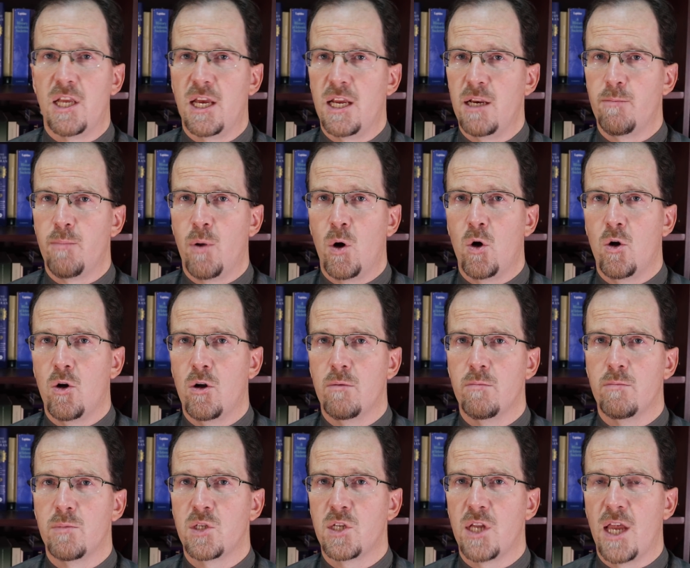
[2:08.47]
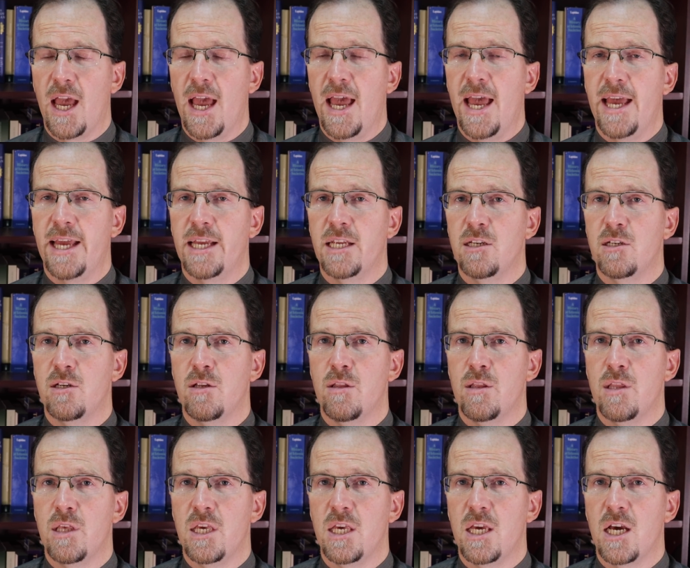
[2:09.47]
date palms,
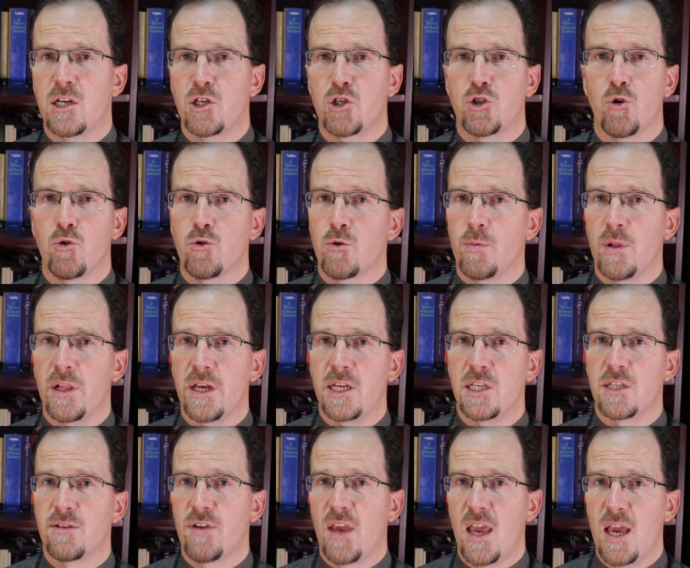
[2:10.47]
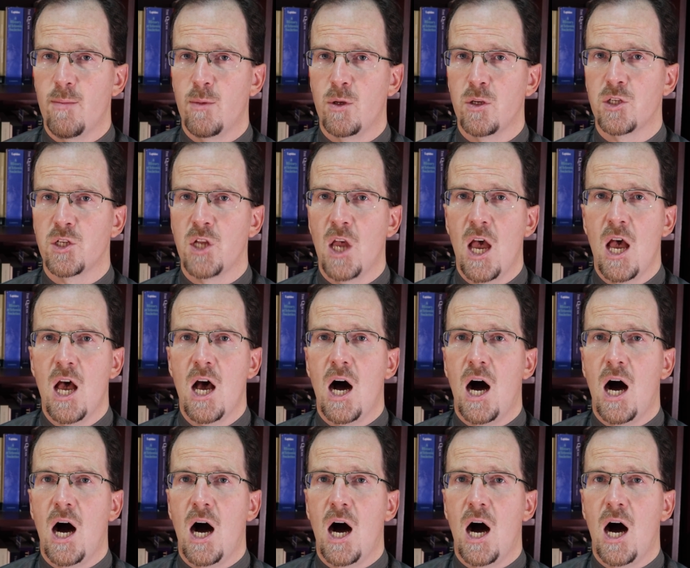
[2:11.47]
and the shoulder blades of camels